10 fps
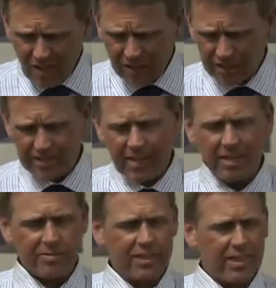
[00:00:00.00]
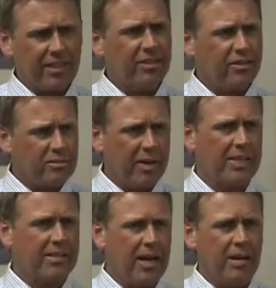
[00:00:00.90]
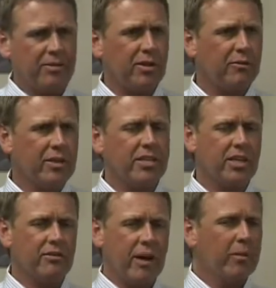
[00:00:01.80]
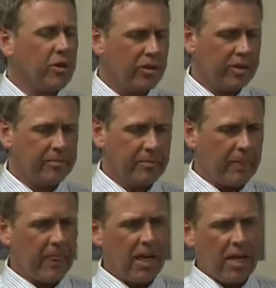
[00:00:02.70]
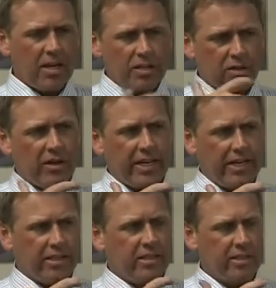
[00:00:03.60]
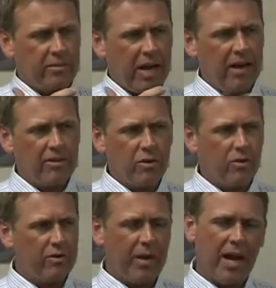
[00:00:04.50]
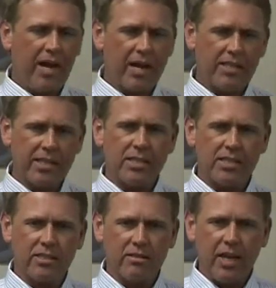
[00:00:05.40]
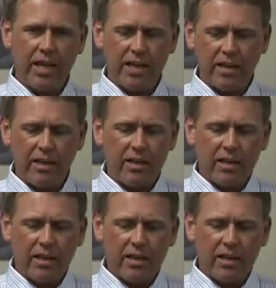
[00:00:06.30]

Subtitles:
look down, I'm thinking, it's about time, so I reach in and grab a cookie. Start eating it, and out of the corner of my eye, I see this little lady